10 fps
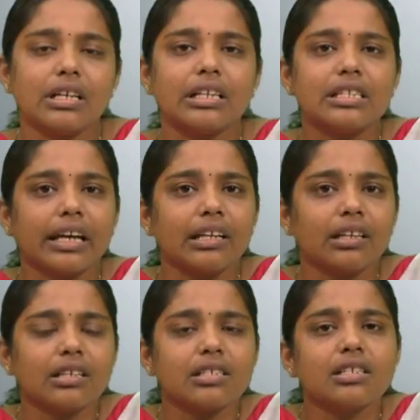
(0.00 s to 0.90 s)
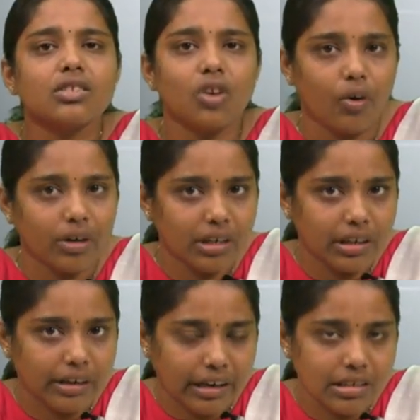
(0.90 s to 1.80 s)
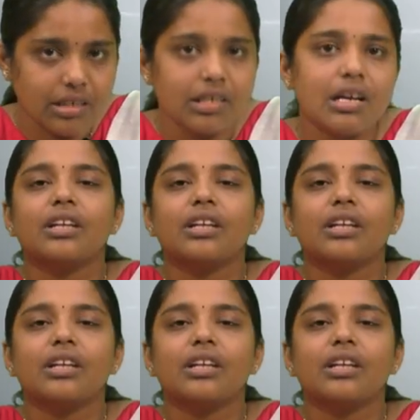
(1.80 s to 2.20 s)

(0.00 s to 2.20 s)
And second thing is the sovereignty crisis.